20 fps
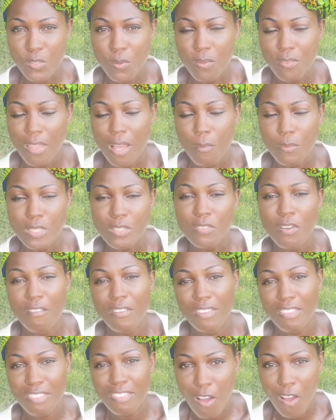So that was
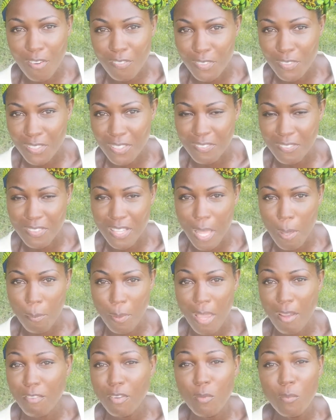very thoughtful of
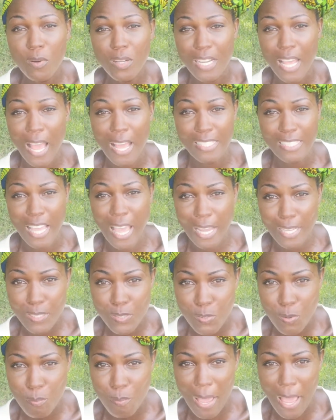them. Everyone has
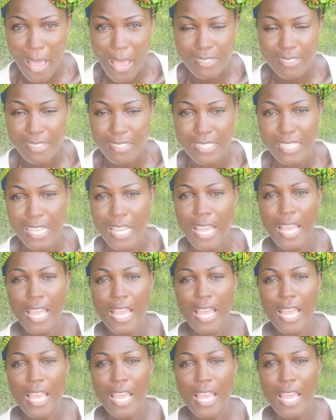extra masks.